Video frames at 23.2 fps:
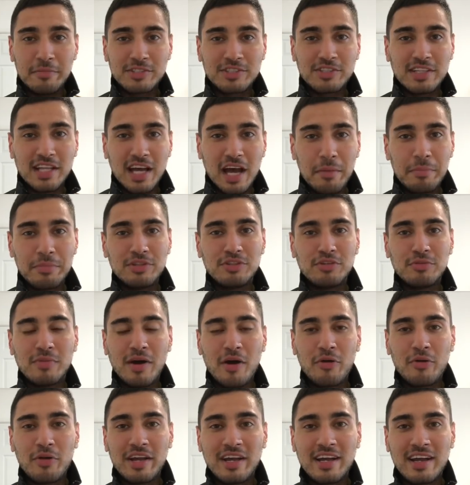is going to happen to
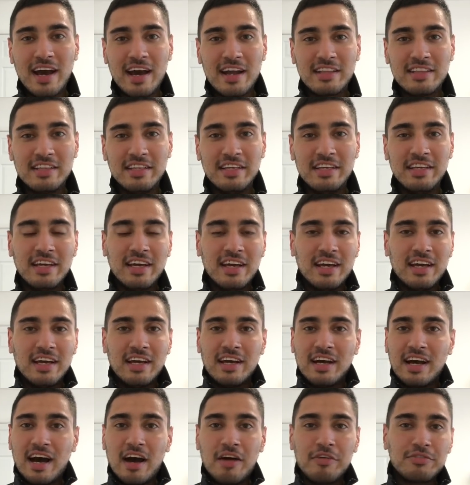Mauro Icardi
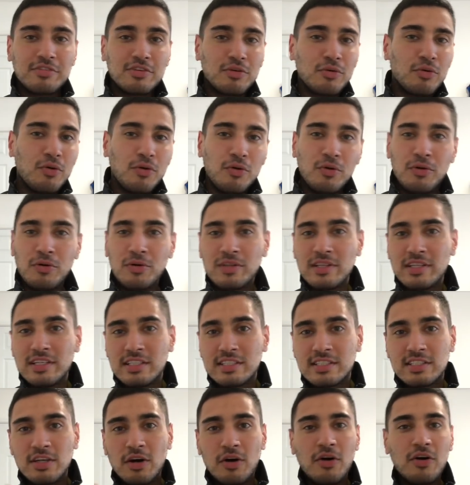after all
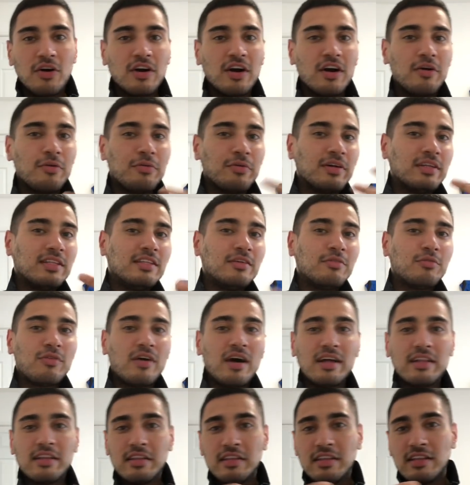the saga with the
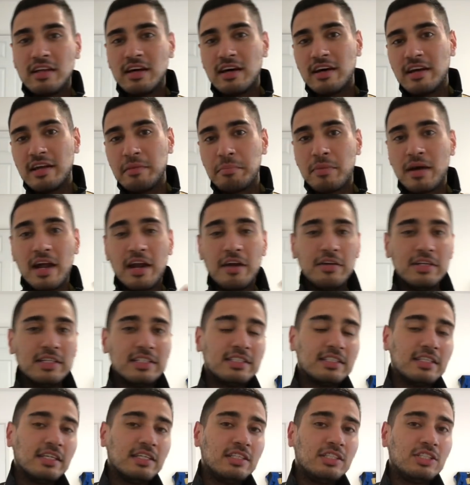Wanda,
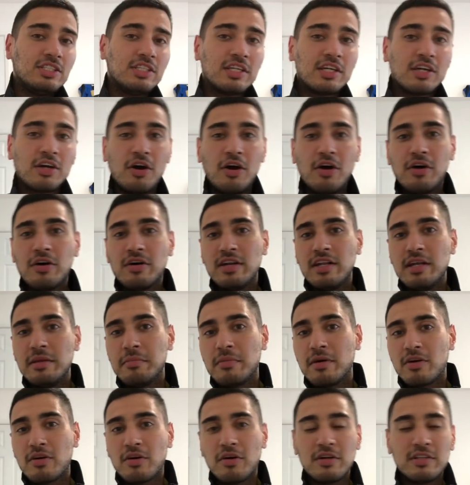Perisic, Icardi,
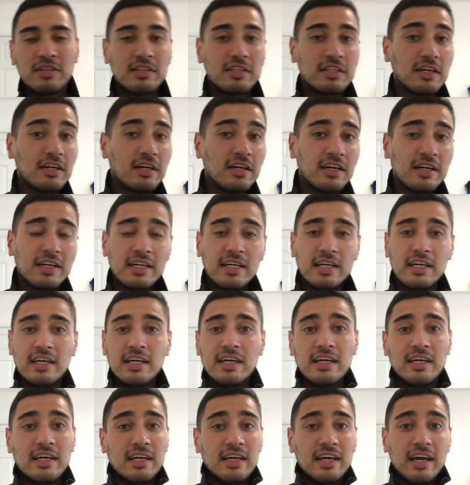Marotta.
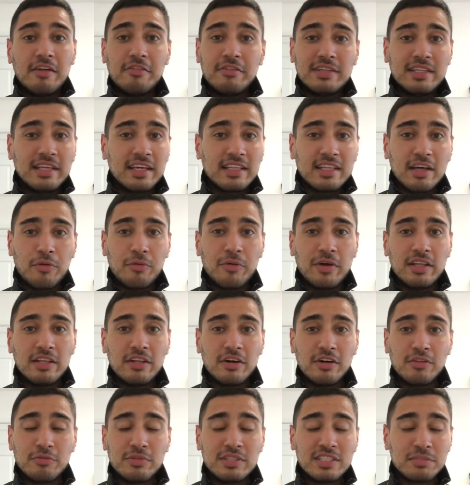Everything that went
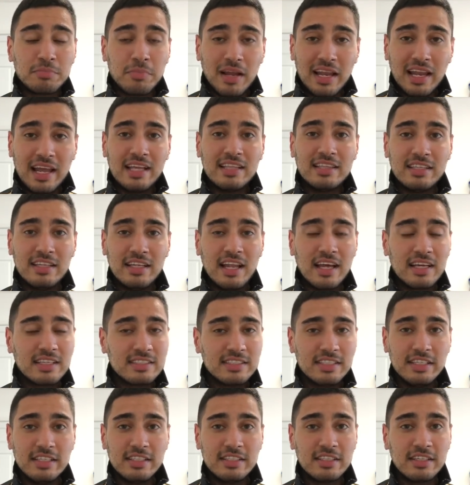on with Spalletti last
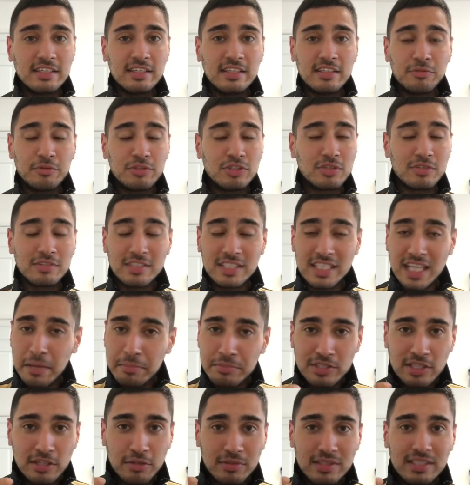season, which was an
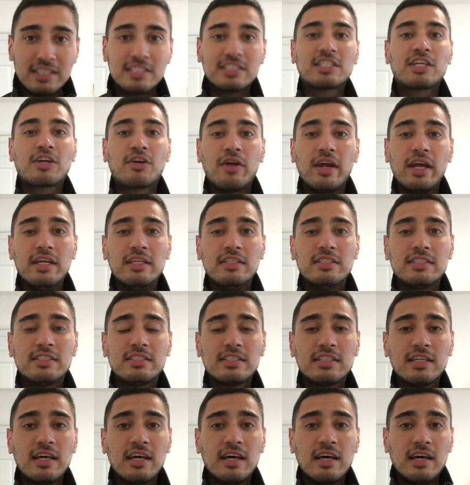absolute
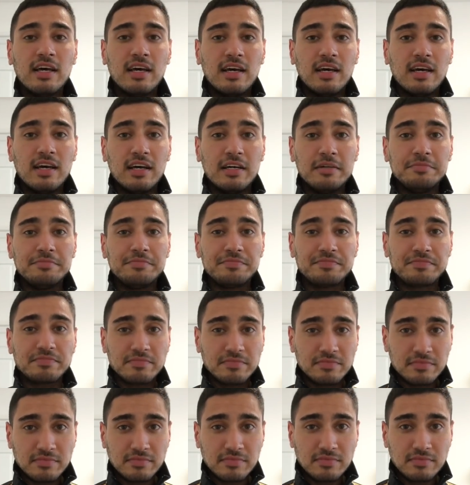disgrace.
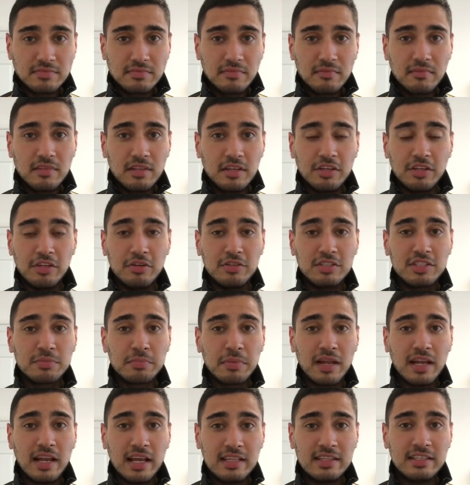
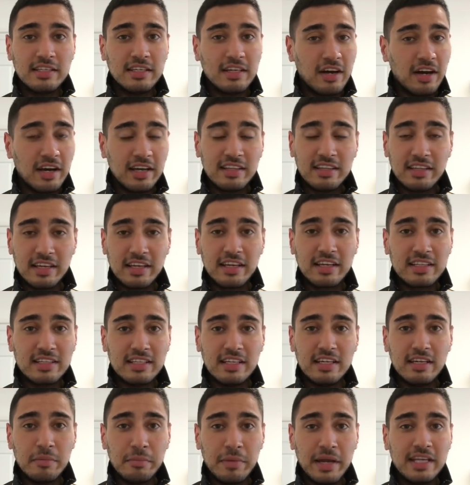Spalletti, I think,
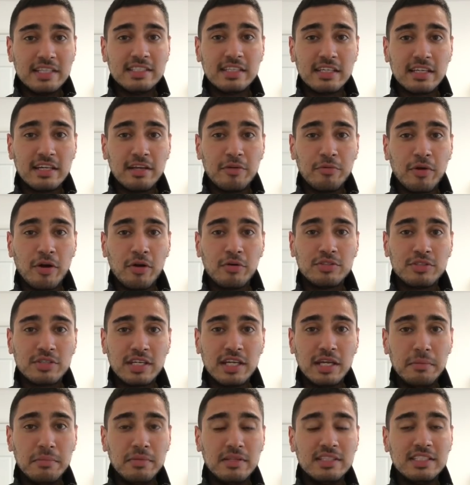did amazingly well to
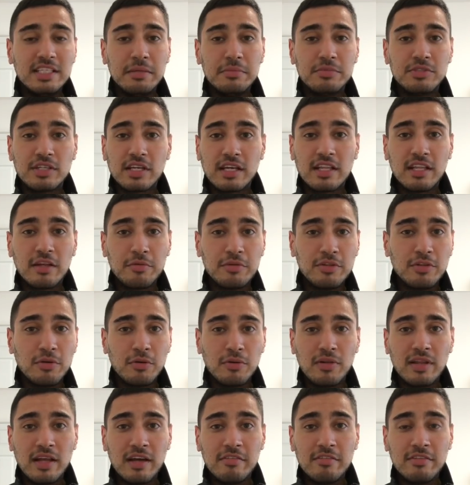keep the team together with
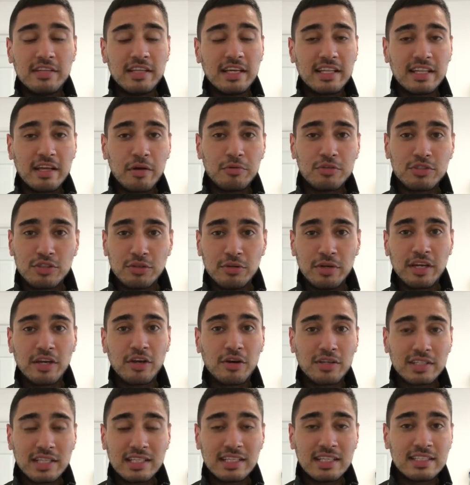everything that was going
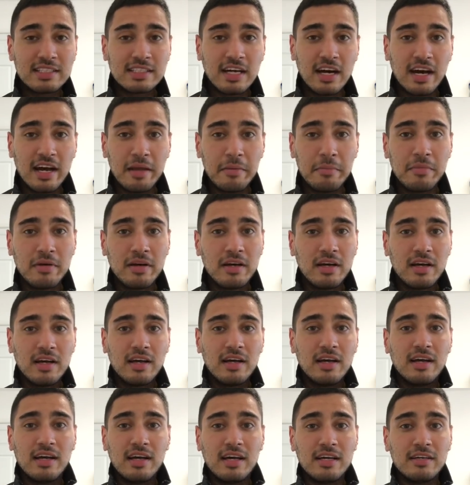on at the time.
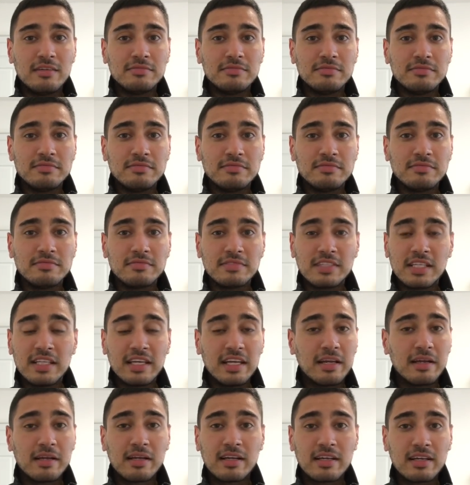I
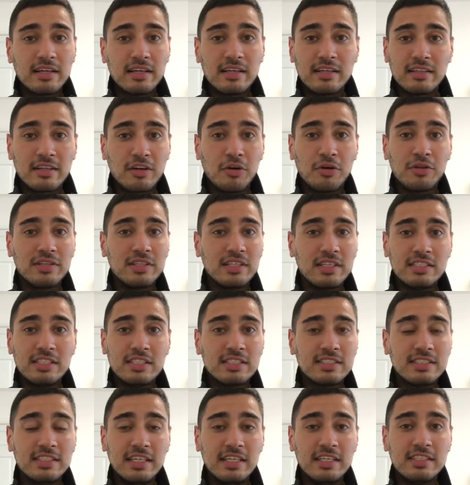think Conte
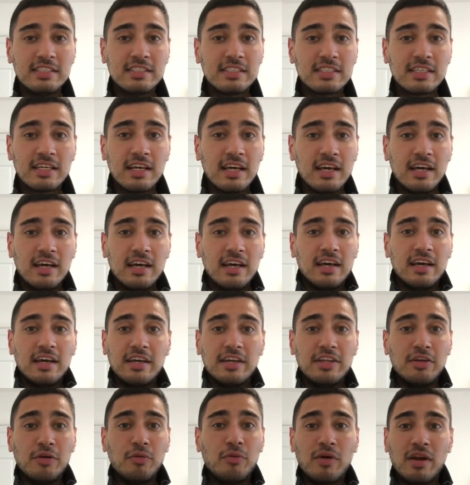just sees,
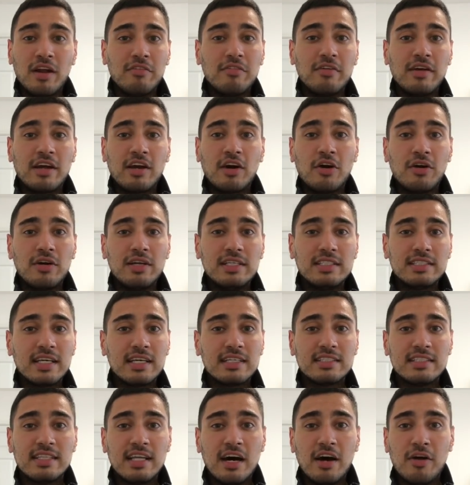whatever Icardi
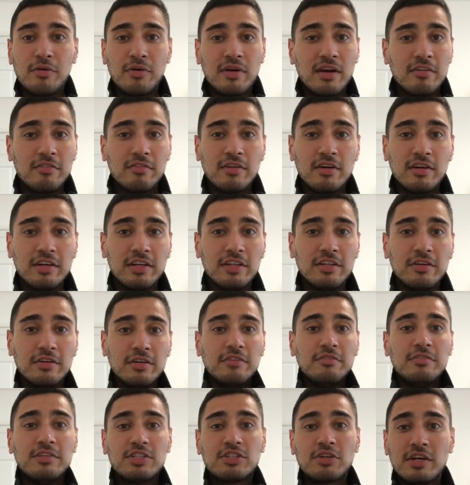says now, whatever,
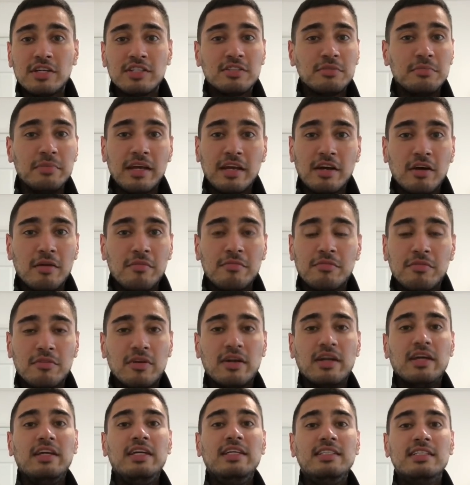if he tries to make up
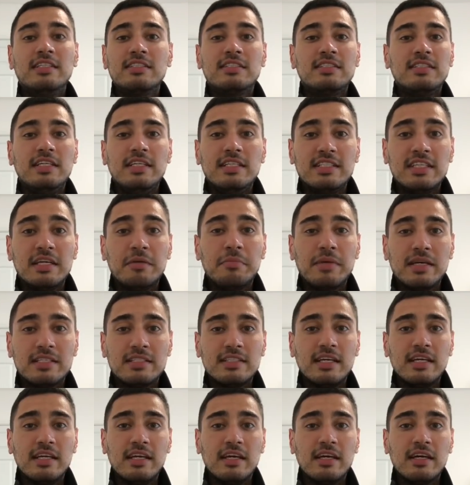for it, he just sees him
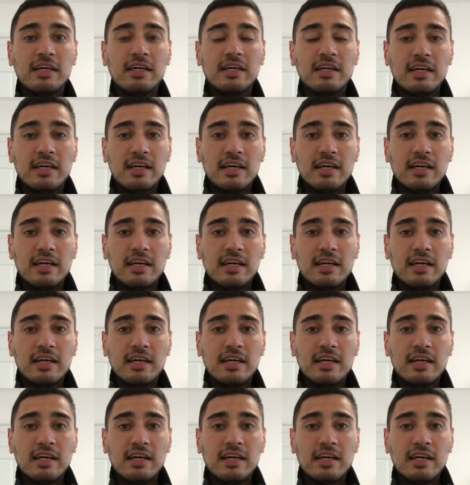as a